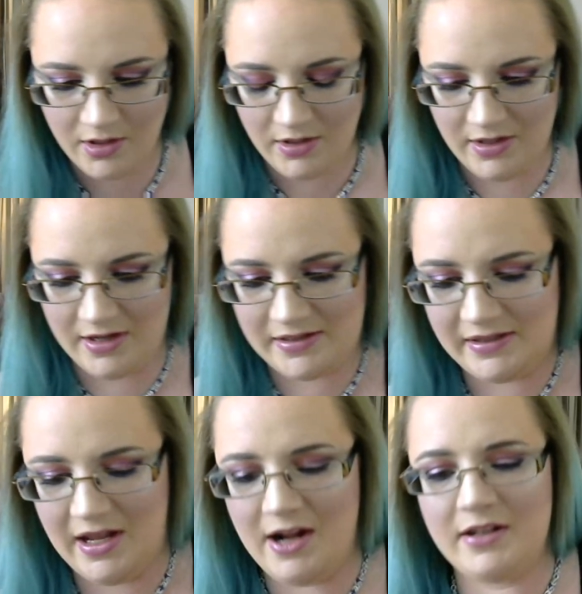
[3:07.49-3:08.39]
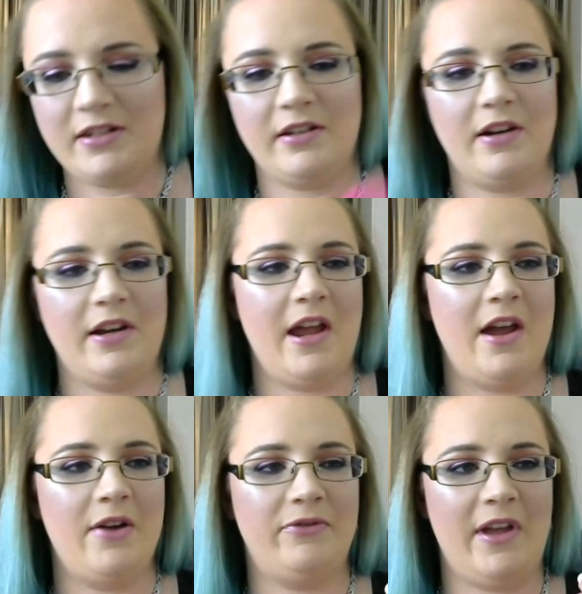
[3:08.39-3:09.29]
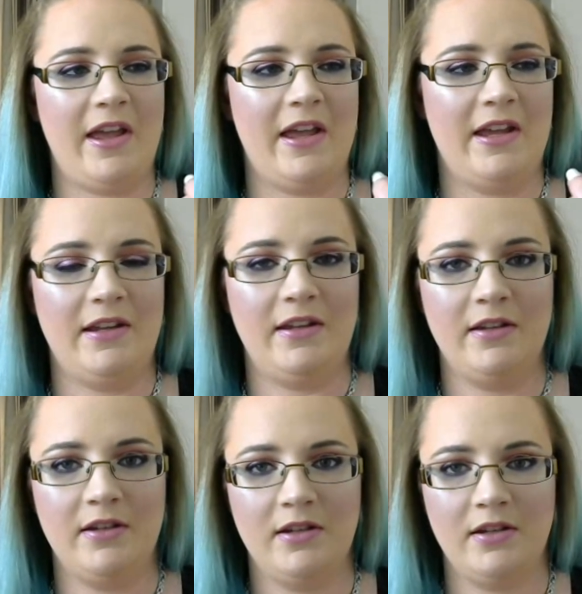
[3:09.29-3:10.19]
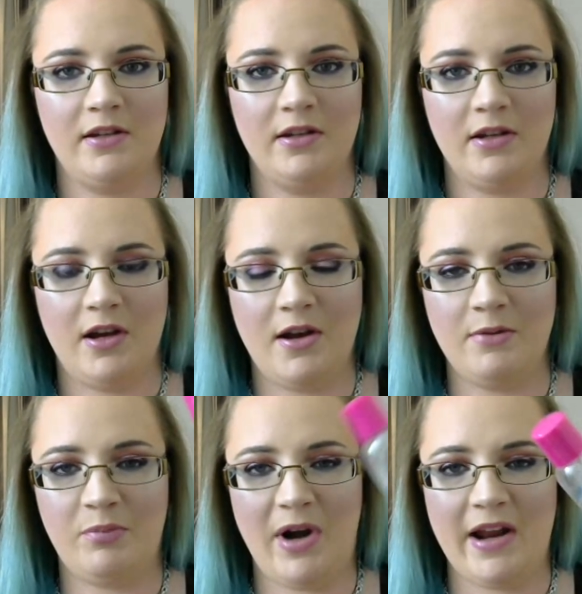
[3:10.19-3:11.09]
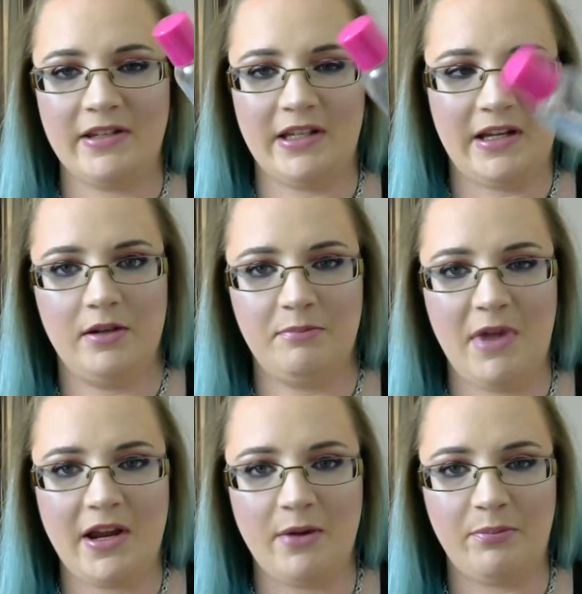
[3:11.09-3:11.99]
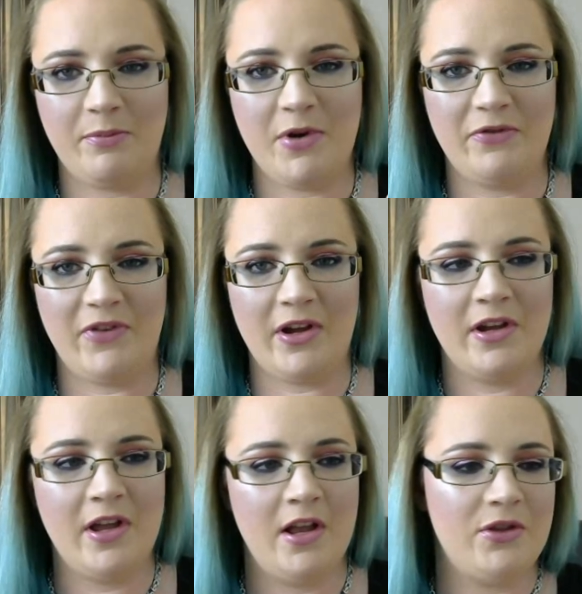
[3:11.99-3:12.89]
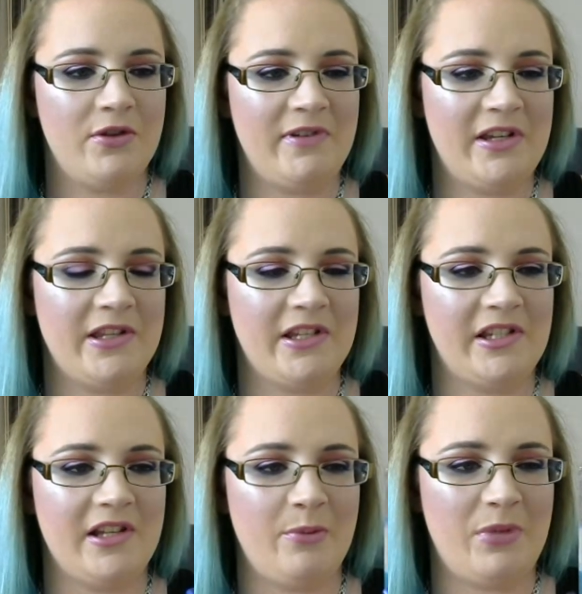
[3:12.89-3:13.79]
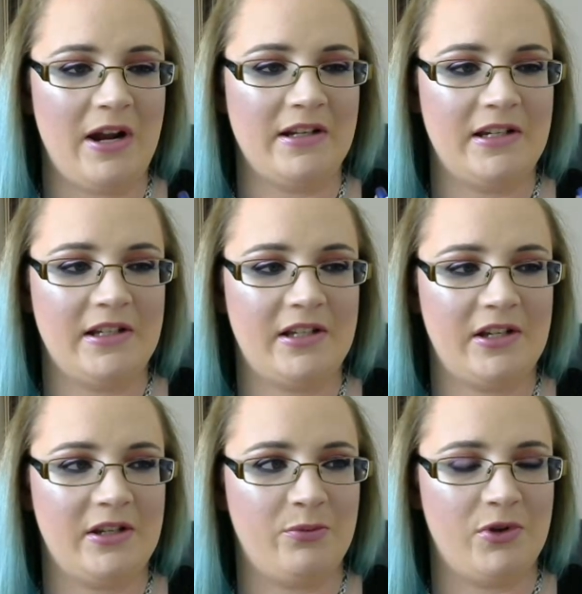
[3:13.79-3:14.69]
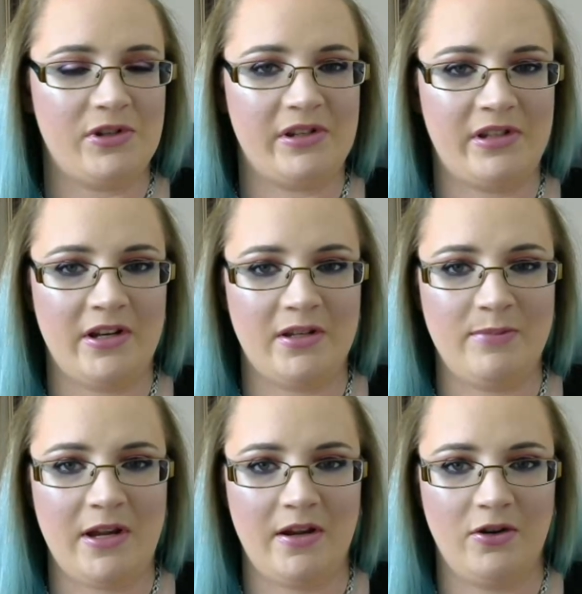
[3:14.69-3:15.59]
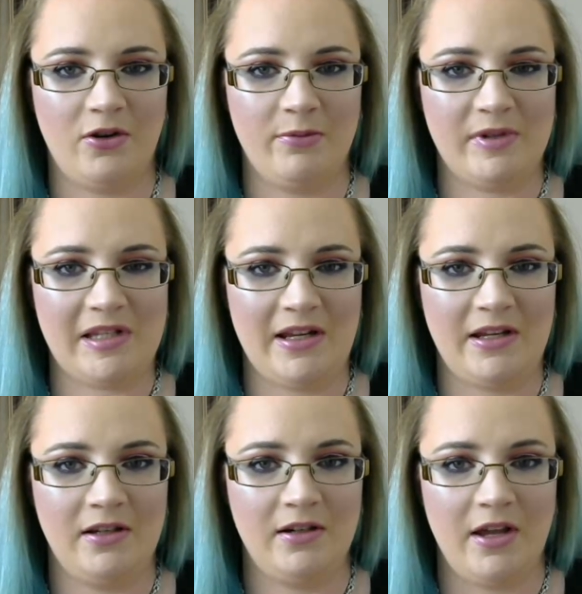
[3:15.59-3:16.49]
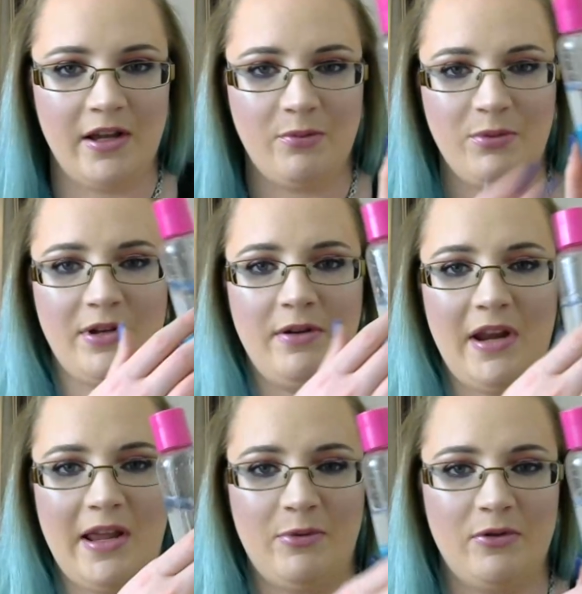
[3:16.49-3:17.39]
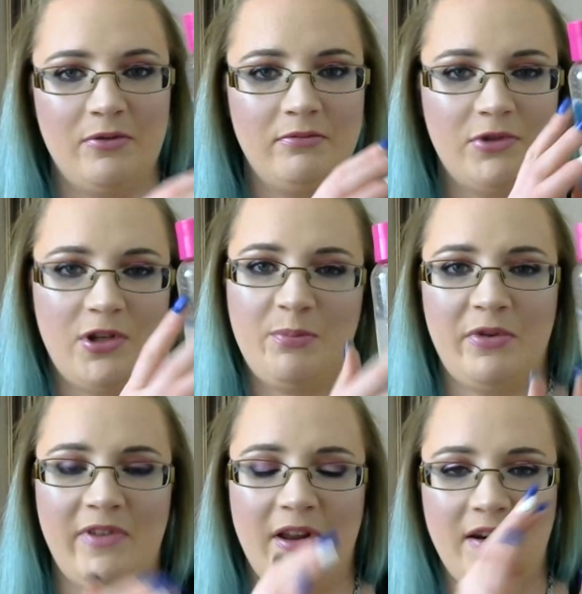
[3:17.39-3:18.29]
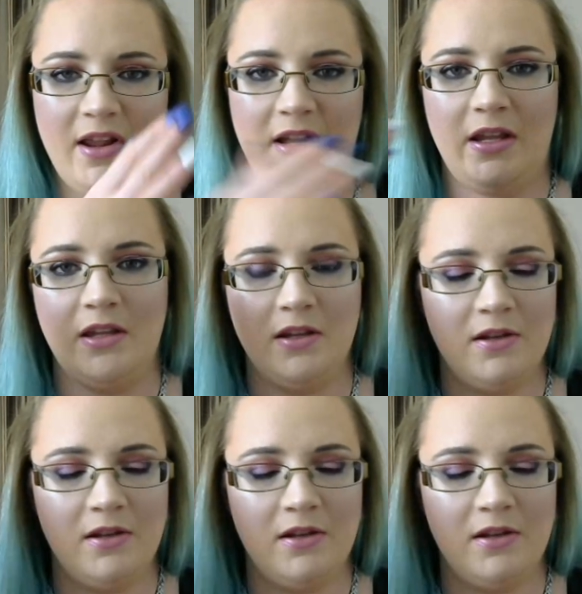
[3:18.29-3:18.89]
that's that. I have a unbranded makeup remover. The reason this is unbranded is because it was sent to me anonymously, like with no label, to prevent any